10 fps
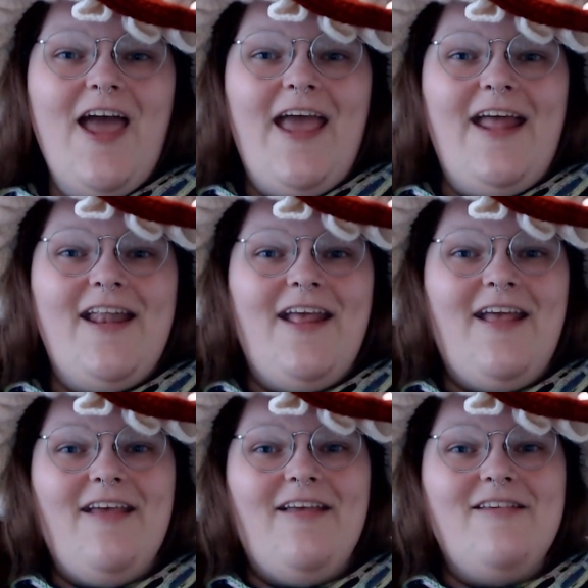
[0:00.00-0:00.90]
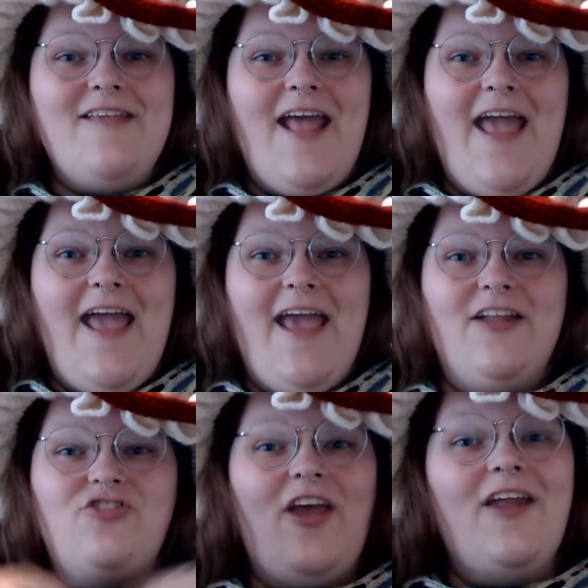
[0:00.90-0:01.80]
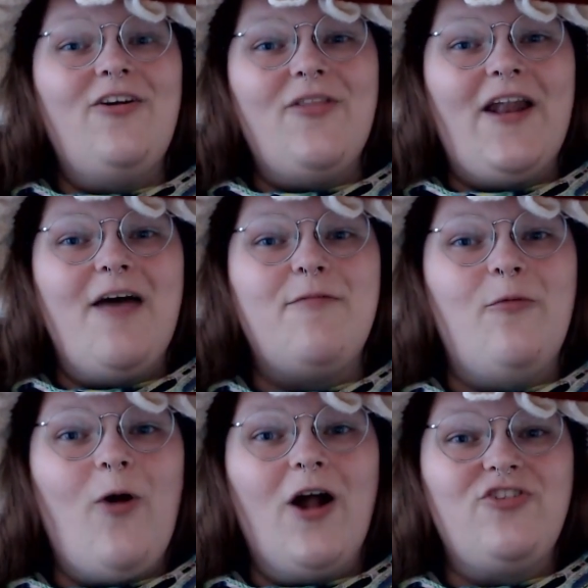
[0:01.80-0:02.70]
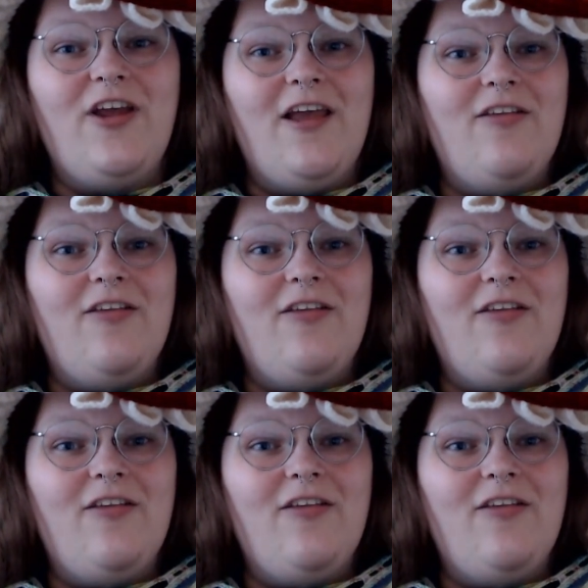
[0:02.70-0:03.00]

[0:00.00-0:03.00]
it is a channel that I've been watching